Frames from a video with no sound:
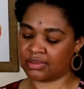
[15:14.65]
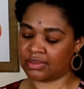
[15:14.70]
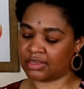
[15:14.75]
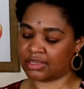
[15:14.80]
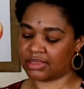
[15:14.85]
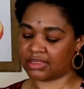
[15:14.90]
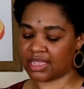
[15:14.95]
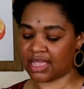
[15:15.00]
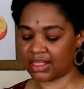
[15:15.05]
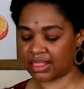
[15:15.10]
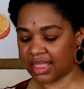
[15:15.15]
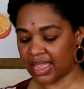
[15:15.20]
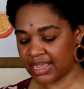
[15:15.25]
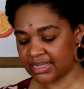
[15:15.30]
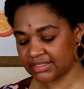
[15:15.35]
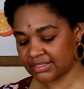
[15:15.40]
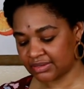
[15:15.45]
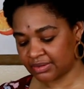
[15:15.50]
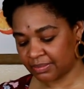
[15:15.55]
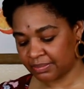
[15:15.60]
get that
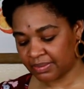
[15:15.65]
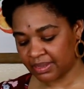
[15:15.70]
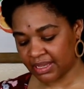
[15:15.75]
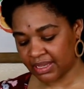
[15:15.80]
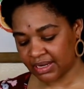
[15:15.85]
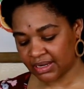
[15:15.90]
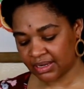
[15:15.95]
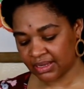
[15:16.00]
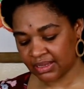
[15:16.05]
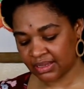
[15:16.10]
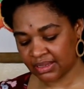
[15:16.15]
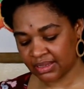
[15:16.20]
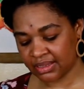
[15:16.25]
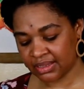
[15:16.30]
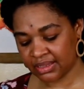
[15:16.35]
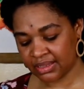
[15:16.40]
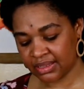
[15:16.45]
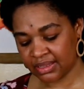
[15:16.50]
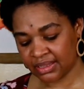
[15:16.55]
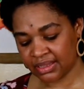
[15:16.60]
last little bit
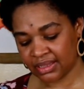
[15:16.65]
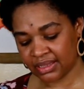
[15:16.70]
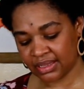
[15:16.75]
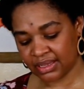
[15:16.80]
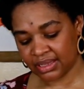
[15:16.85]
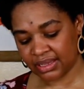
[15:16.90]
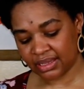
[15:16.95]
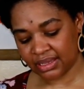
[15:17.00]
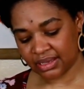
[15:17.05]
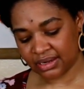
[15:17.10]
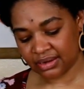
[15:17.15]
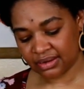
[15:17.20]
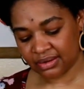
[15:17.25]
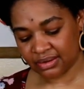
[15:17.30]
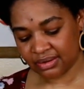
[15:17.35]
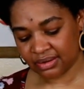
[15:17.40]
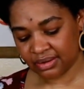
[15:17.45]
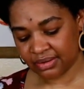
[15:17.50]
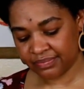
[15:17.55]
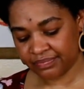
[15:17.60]
in.
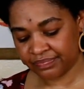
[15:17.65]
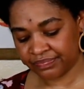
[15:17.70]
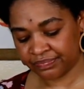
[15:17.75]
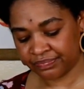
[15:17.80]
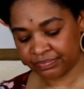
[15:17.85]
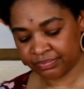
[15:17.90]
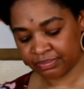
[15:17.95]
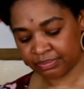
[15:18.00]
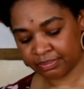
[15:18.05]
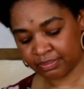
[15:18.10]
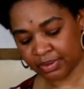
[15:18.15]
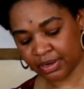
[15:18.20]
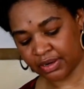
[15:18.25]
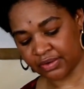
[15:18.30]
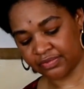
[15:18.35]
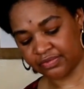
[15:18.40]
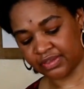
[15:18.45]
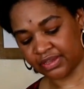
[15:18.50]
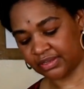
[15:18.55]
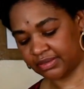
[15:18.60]

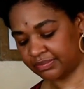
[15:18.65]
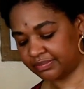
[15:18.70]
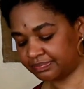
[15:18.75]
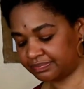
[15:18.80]
Perfect.